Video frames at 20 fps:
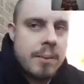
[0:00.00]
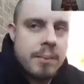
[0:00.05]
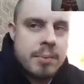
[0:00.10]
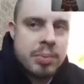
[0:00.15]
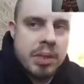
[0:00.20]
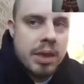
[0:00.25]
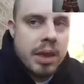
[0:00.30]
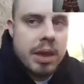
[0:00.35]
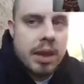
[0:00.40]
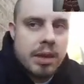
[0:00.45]

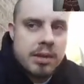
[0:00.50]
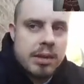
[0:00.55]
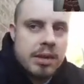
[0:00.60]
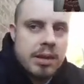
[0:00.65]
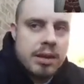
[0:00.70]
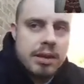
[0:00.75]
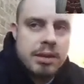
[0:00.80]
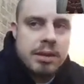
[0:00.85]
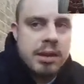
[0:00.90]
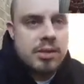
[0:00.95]

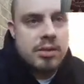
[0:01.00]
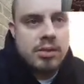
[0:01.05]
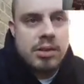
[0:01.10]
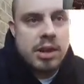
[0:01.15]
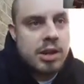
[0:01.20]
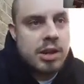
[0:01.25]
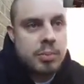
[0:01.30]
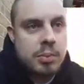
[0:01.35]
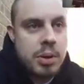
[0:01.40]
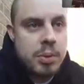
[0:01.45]
And these
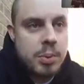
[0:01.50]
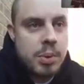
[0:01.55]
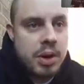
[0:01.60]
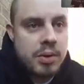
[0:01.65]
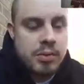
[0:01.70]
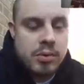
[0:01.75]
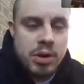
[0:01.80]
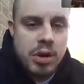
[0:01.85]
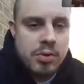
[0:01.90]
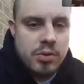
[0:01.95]
days, people
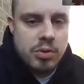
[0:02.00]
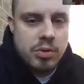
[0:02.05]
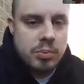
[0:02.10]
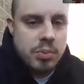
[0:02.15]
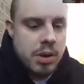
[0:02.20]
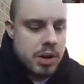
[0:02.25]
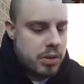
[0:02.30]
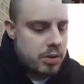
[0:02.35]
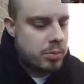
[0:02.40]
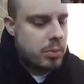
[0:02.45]
have no
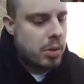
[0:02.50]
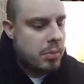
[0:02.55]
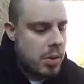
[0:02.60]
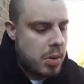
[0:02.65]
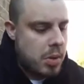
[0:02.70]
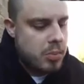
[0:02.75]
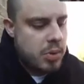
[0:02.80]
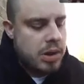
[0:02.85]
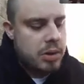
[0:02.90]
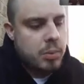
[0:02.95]
respect. My
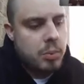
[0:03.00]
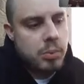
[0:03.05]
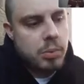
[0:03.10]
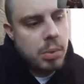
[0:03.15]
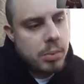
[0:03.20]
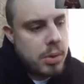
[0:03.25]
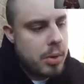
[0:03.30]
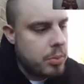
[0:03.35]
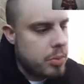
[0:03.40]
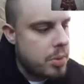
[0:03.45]

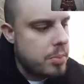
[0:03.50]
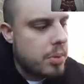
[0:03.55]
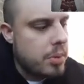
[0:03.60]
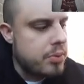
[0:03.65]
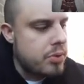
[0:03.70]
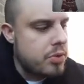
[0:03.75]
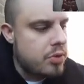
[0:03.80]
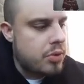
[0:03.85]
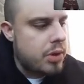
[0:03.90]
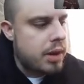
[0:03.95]
mum come
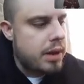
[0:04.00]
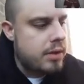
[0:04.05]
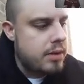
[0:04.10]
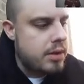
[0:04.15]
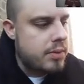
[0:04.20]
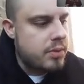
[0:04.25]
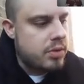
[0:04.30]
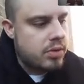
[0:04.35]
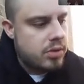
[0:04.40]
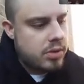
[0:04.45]
off the train
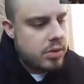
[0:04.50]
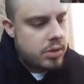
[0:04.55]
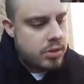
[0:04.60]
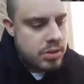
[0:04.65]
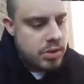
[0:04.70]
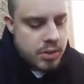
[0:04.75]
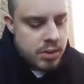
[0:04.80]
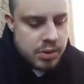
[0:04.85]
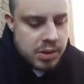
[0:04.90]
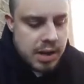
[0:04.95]

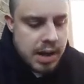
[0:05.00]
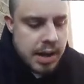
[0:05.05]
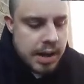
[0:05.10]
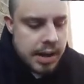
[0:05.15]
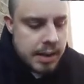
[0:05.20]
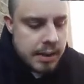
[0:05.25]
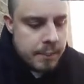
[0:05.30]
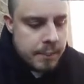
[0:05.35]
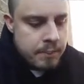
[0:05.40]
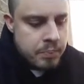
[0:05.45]
the other
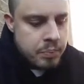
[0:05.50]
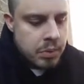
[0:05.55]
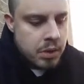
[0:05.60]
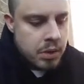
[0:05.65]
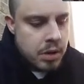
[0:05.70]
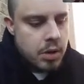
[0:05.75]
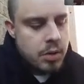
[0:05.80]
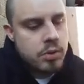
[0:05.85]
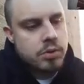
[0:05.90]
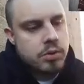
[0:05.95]
day,
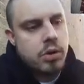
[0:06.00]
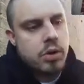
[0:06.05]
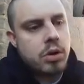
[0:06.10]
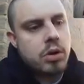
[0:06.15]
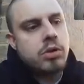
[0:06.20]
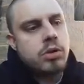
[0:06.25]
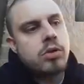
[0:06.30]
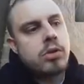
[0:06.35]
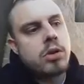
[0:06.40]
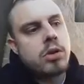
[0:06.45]
going to
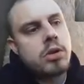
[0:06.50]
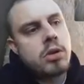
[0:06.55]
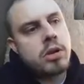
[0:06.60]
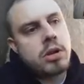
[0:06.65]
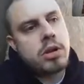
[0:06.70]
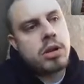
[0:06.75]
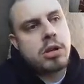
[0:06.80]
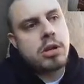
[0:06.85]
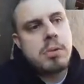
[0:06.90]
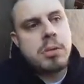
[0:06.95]
London,
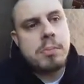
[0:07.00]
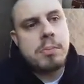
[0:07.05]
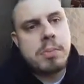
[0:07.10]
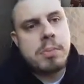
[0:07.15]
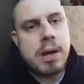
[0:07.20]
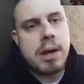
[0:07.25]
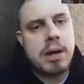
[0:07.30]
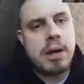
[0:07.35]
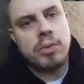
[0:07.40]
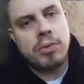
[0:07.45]
coming
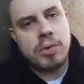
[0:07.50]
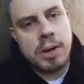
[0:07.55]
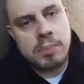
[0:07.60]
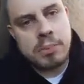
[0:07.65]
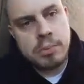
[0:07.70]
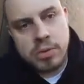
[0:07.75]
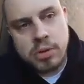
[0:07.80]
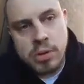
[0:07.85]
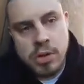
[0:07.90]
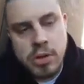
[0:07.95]
back to
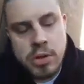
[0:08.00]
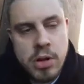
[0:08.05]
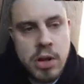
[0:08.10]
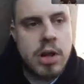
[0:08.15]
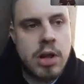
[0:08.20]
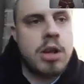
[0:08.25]
Northampton.